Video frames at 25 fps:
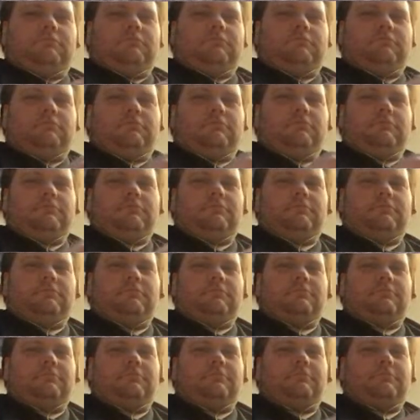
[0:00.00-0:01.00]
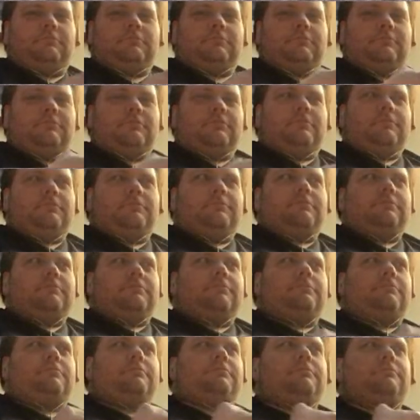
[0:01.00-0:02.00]
I know, but I want to
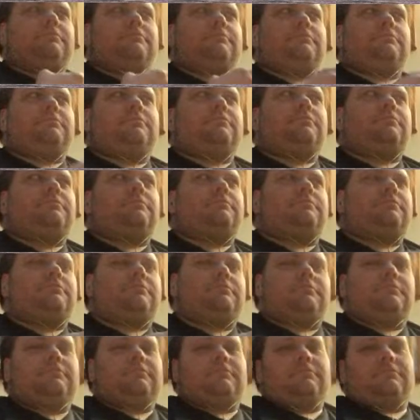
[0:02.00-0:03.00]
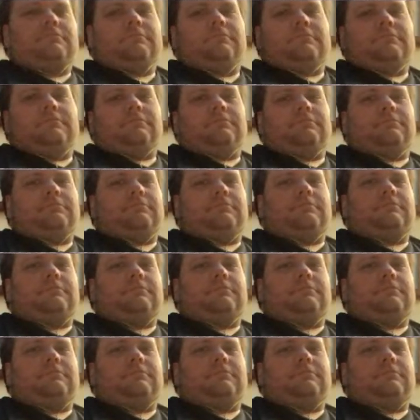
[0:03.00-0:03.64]
do it. This is it. I showed you, right?